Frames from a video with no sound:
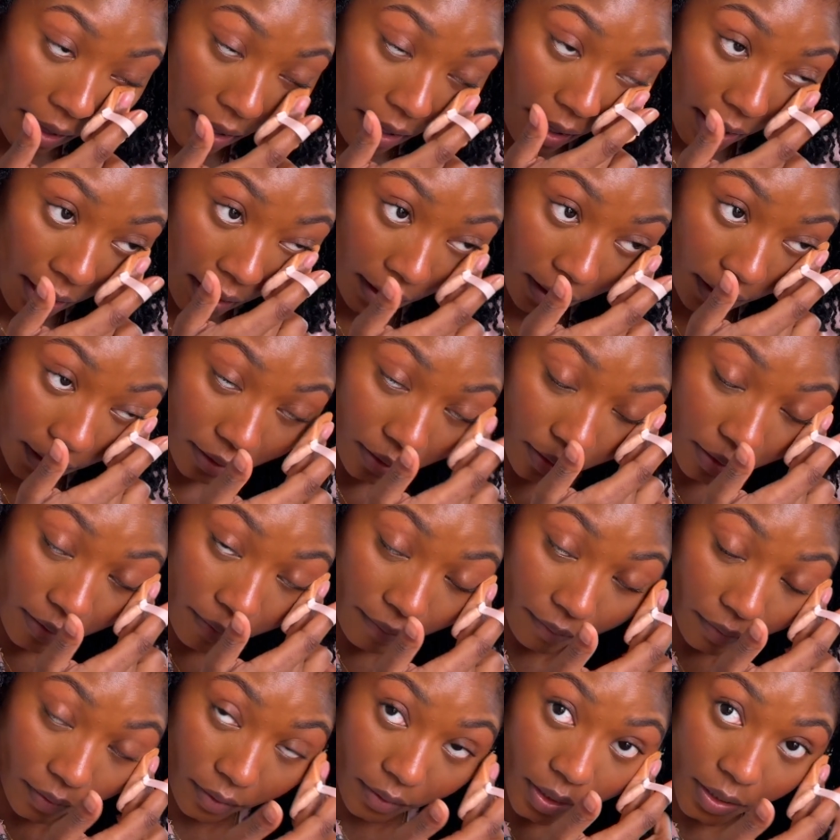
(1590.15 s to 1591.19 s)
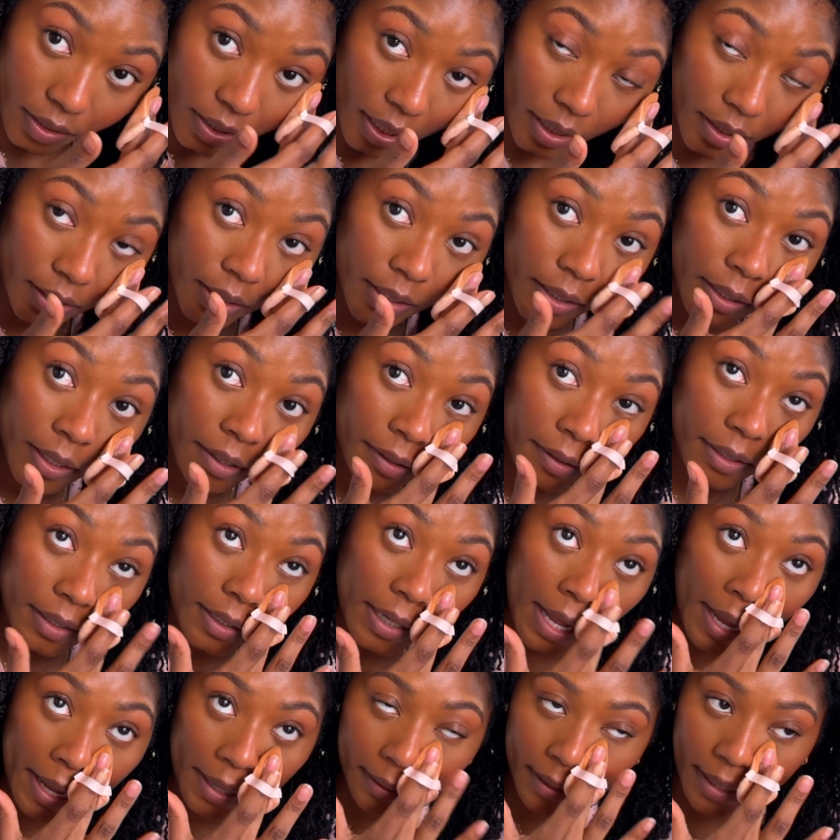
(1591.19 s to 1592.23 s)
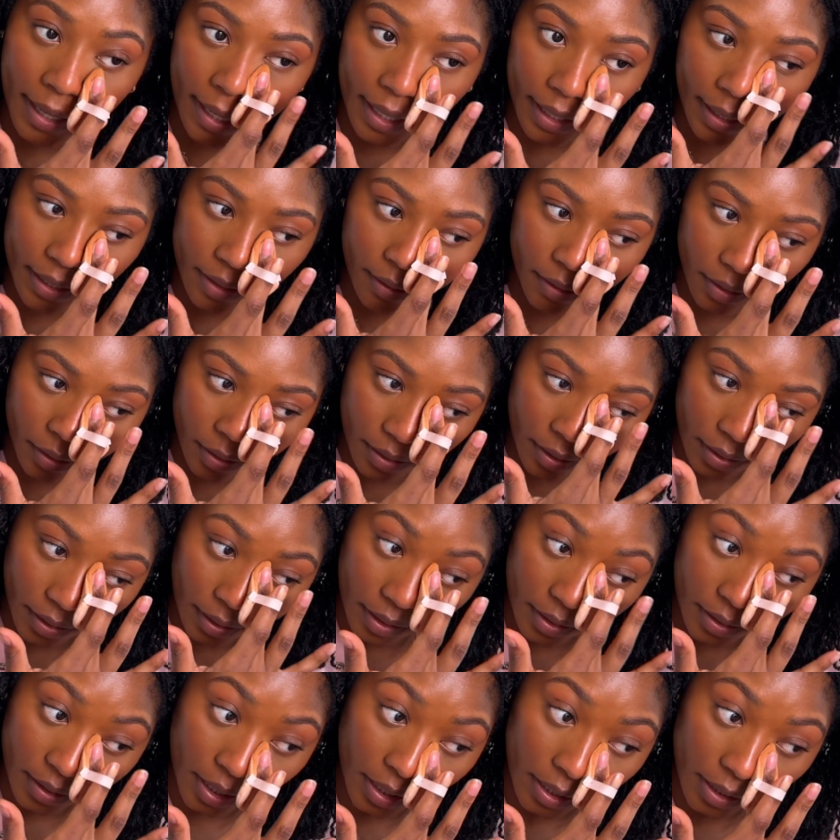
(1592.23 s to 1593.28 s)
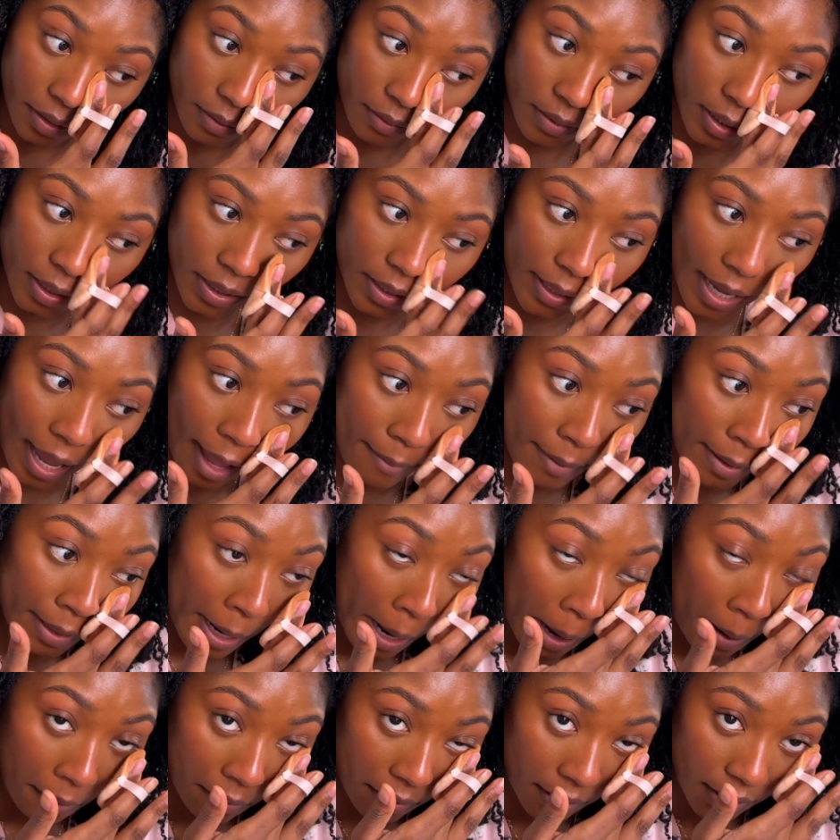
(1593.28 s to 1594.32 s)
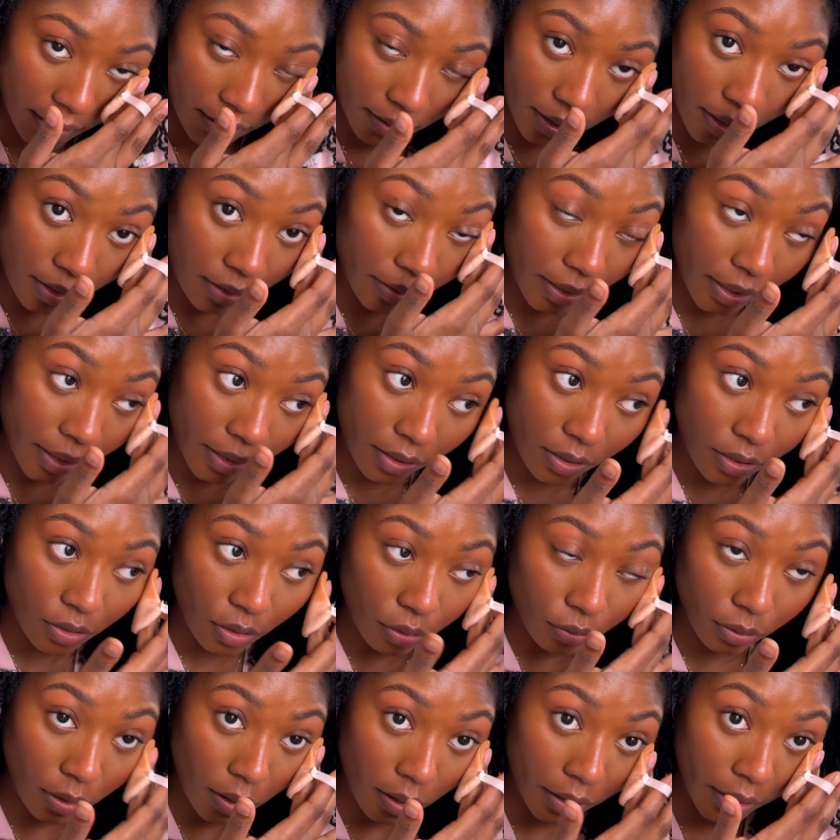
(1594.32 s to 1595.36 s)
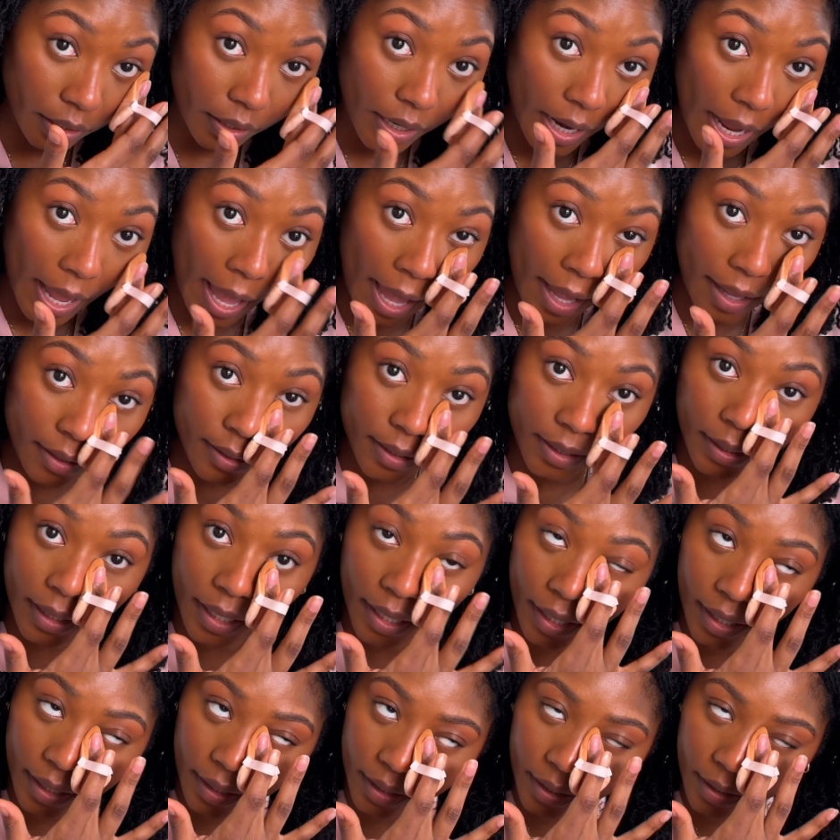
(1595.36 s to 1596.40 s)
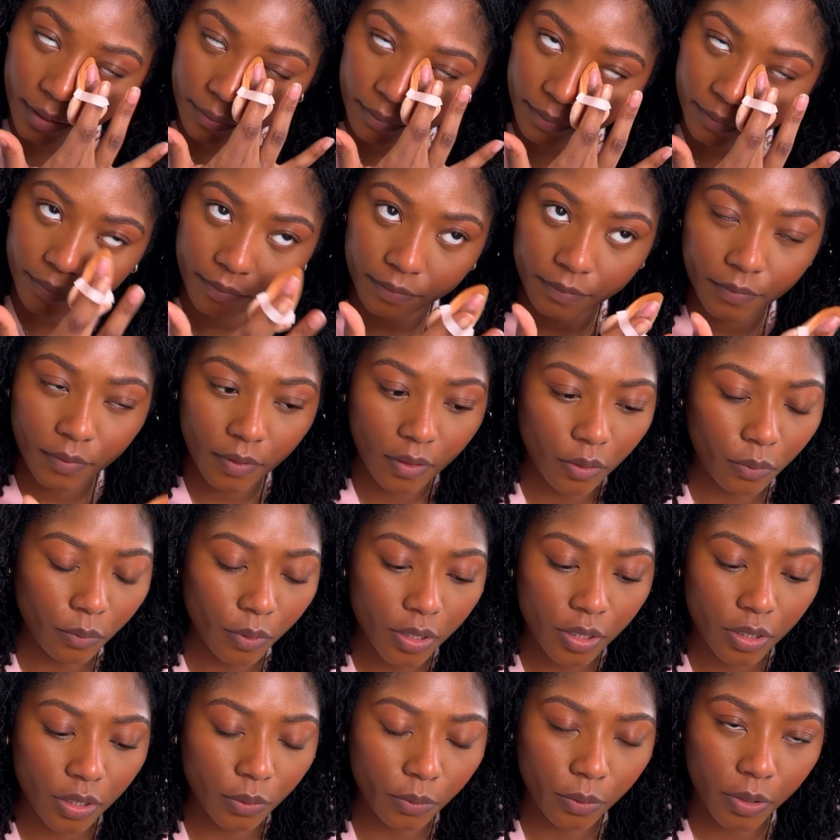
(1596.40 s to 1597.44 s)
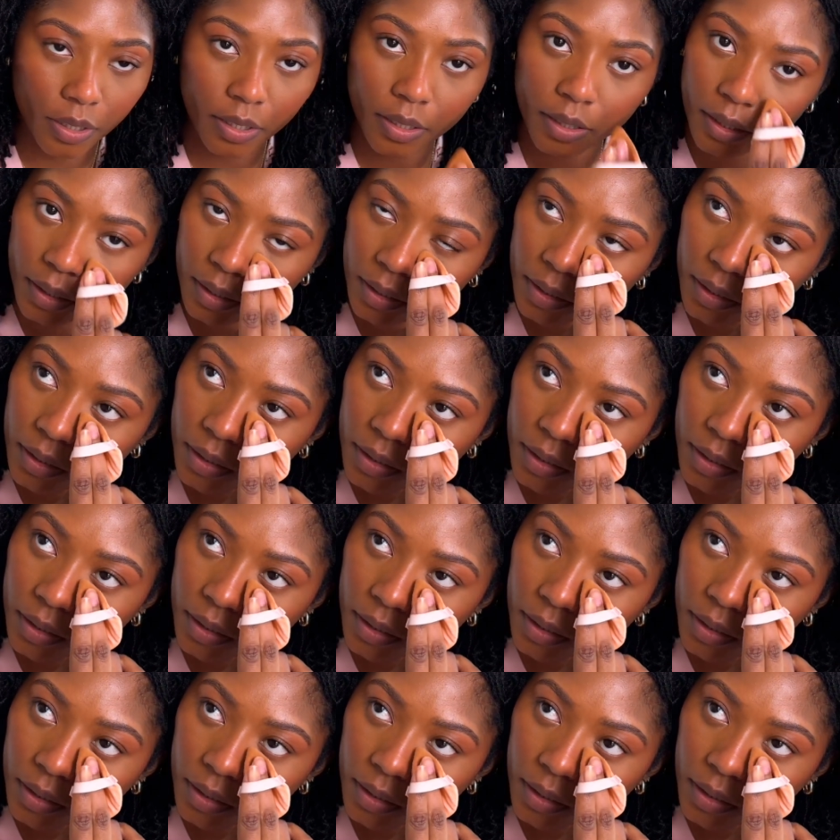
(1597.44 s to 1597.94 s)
And the technique here that I like is just to continue to dab it out until it is no longer as like, what's the word?